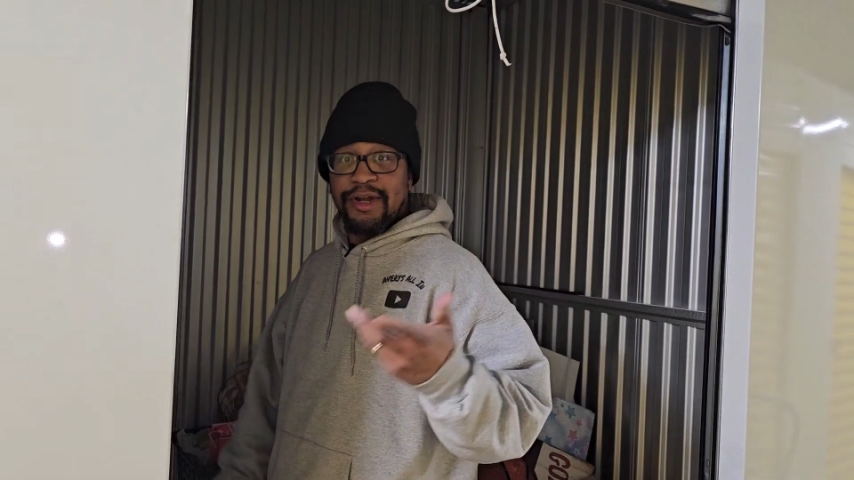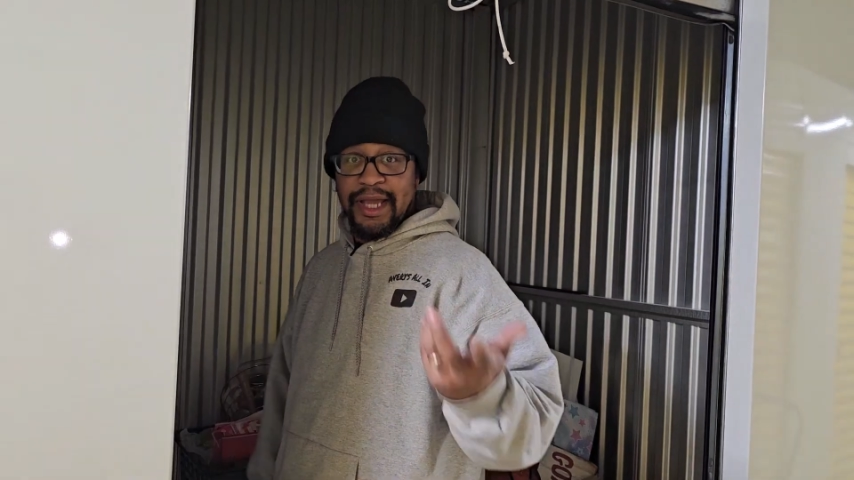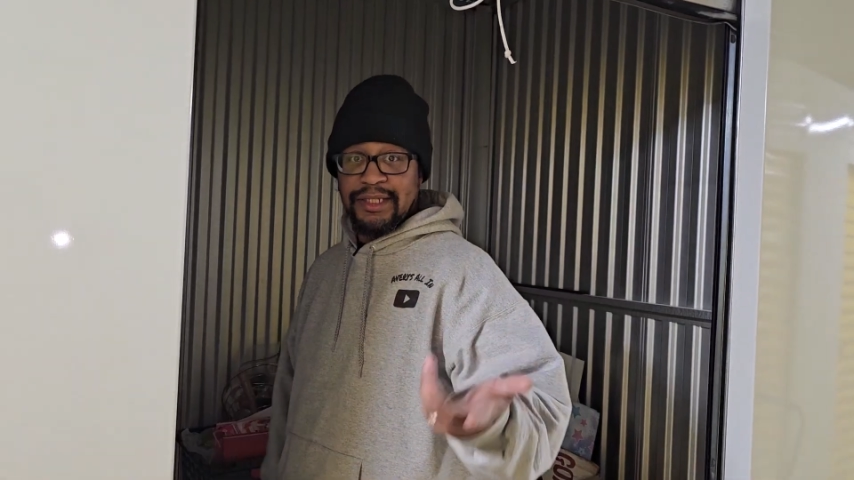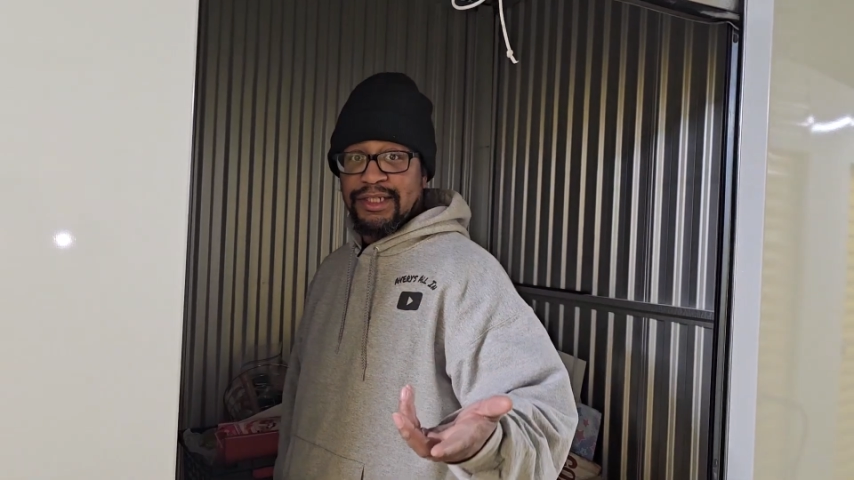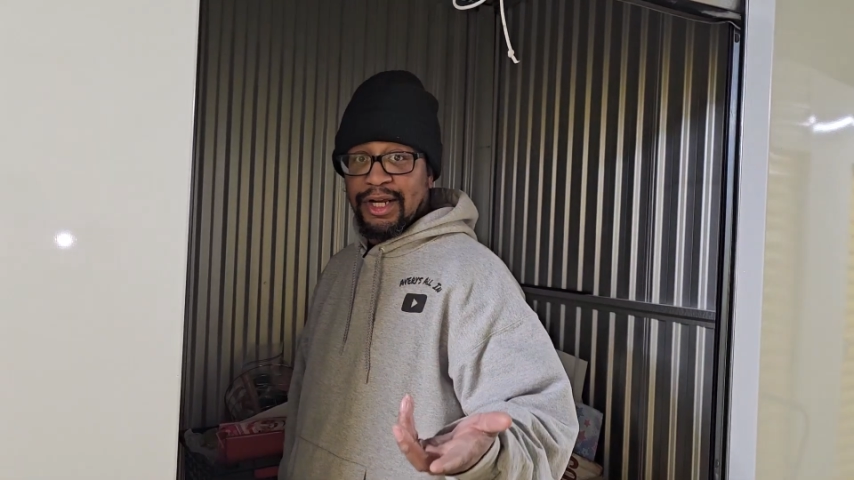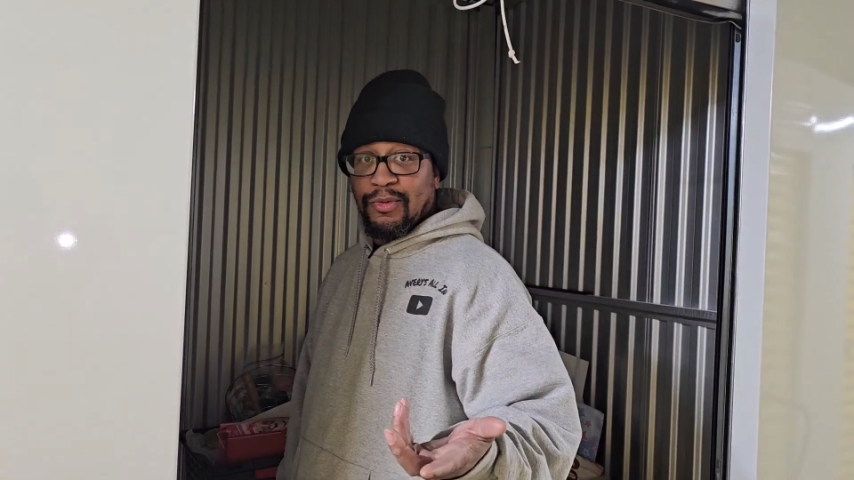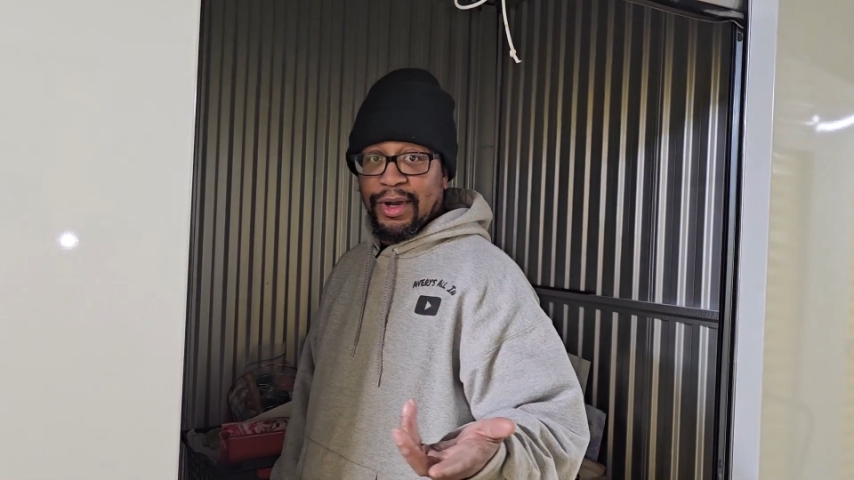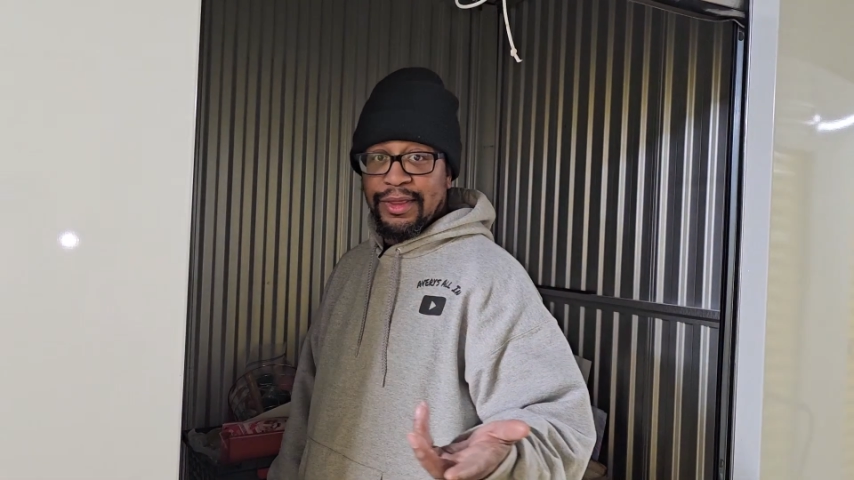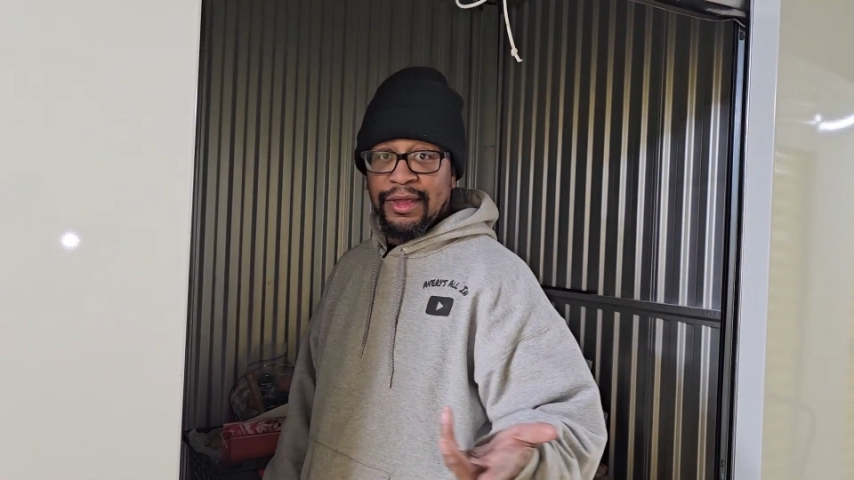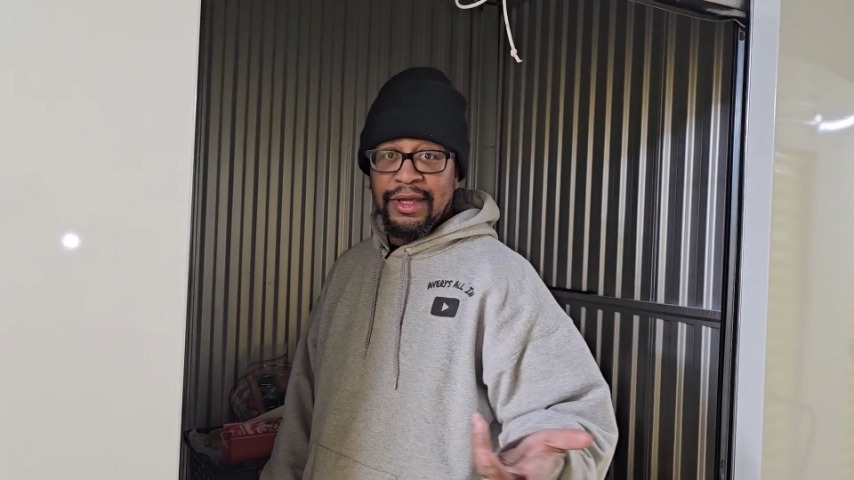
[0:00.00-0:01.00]
next year
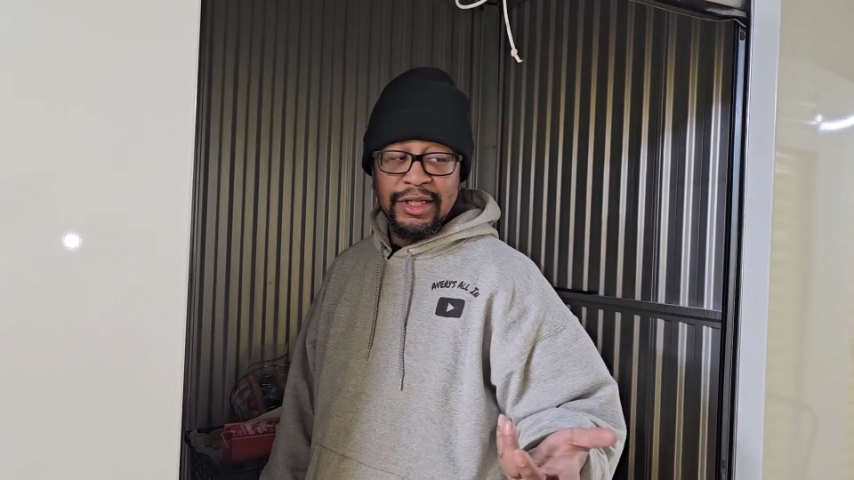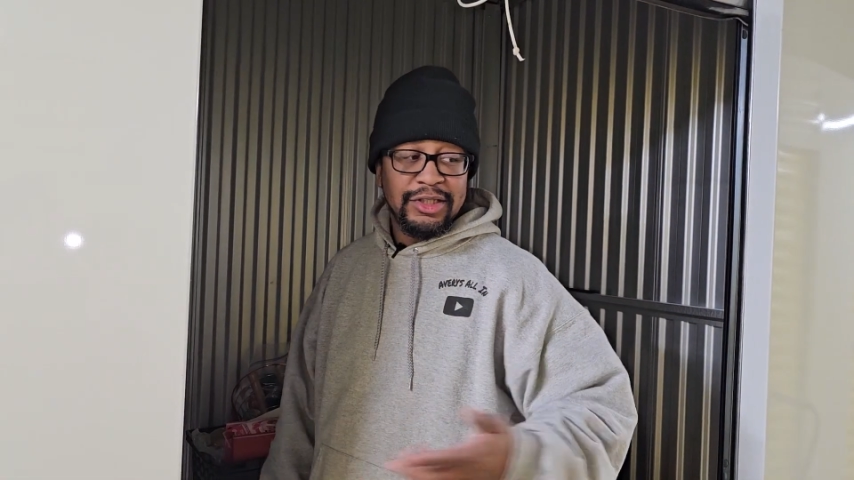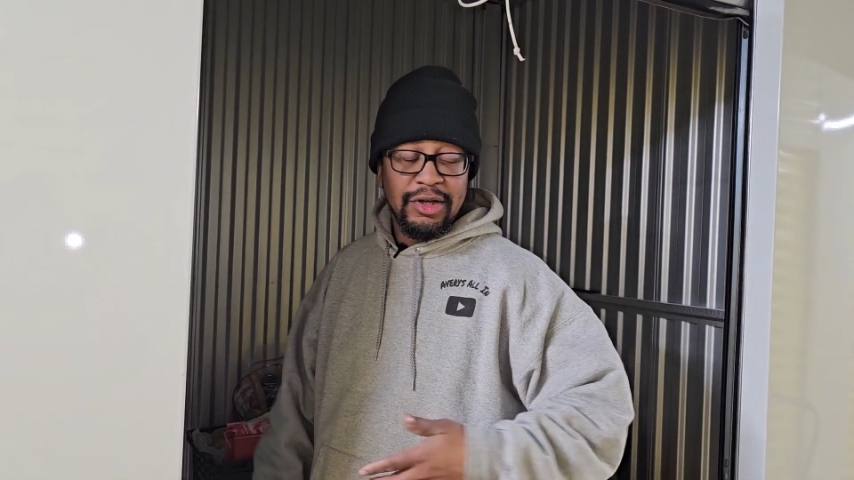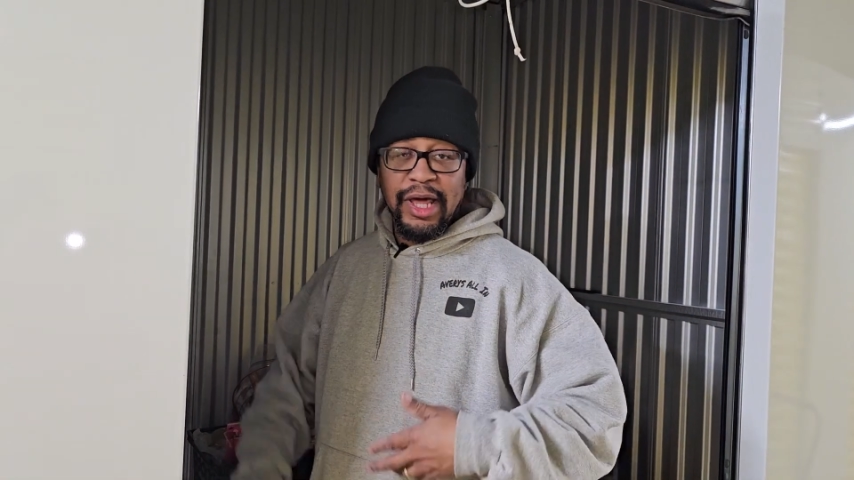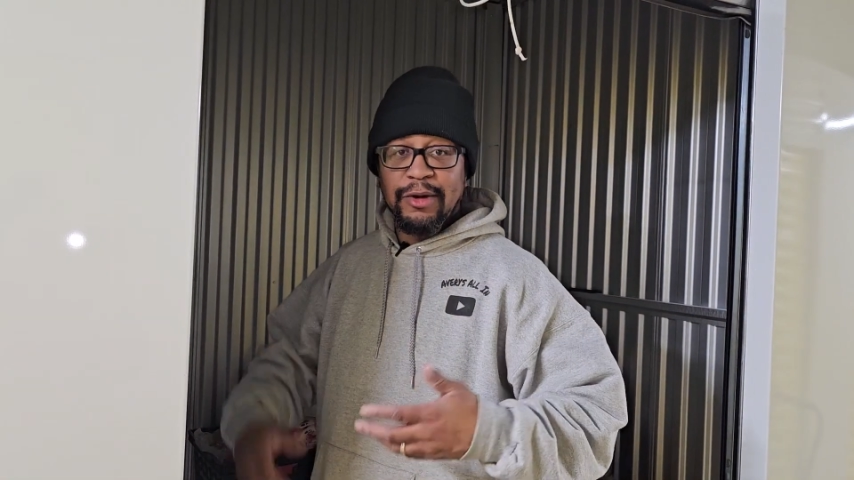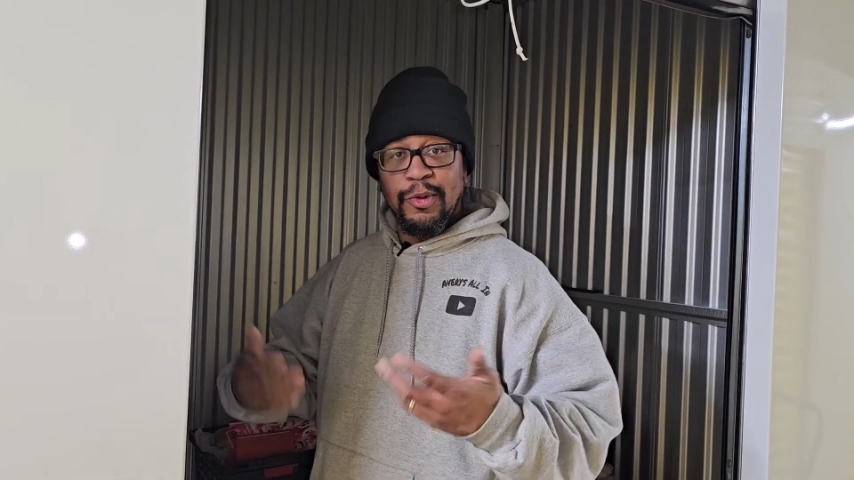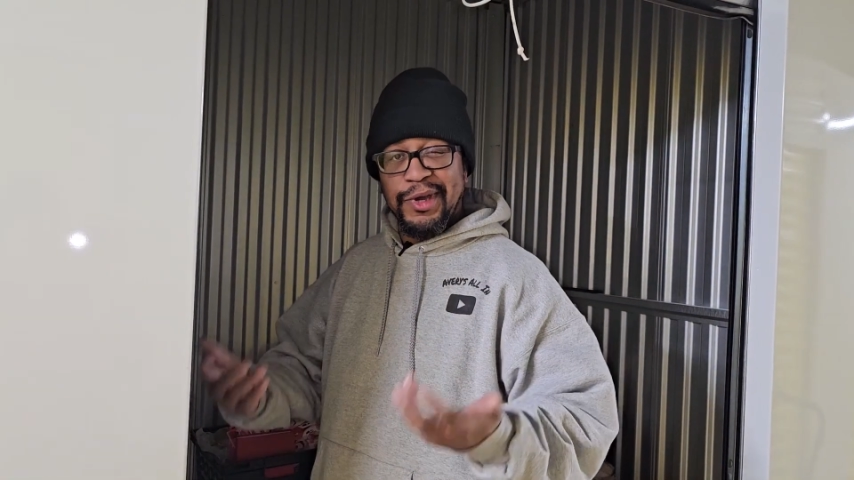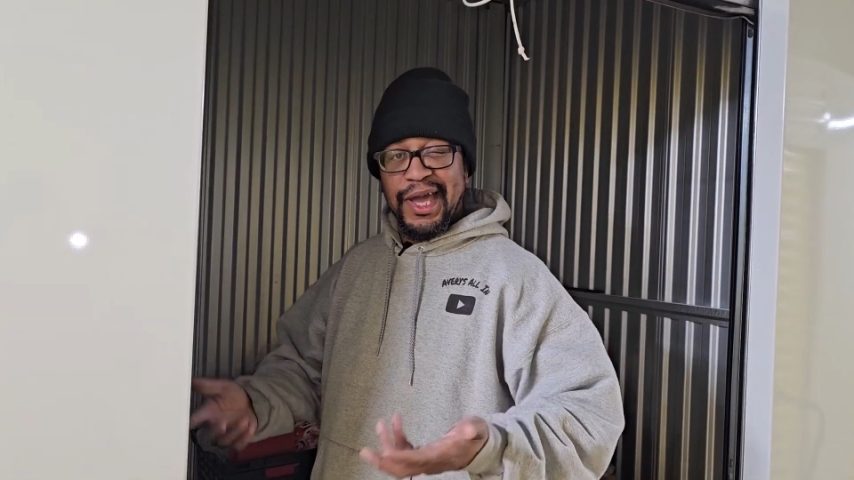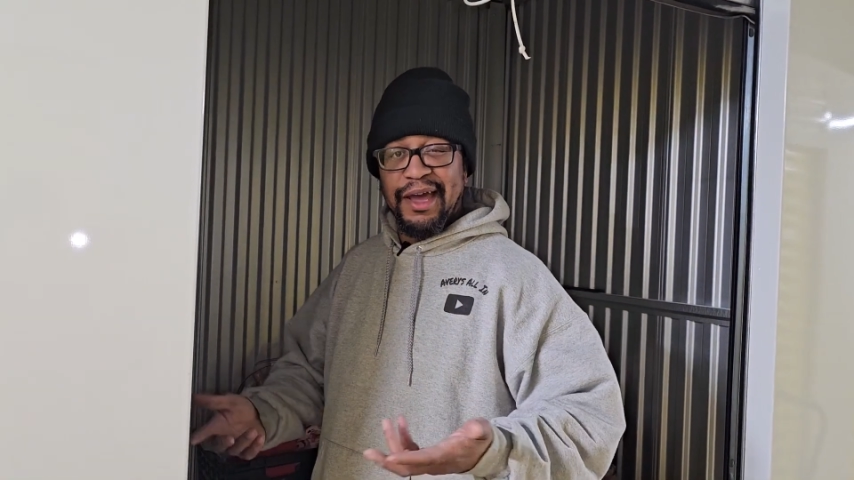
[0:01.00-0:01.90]
with. So like when